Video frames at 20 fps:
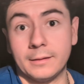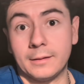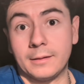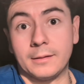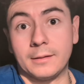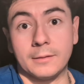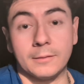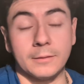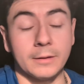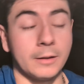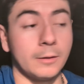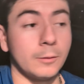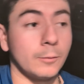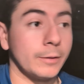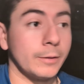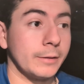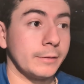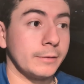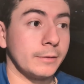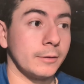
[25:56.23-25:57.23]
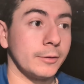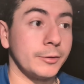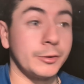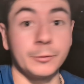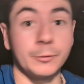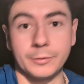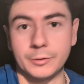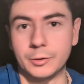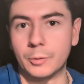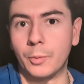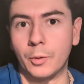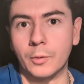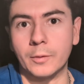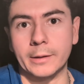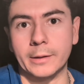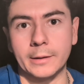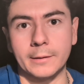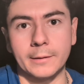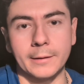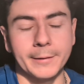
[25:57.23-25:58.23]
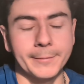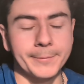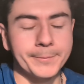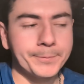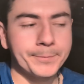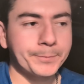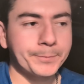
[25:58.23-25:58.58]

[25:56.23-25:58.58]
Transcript: I don't know what you, or Chipotle, right?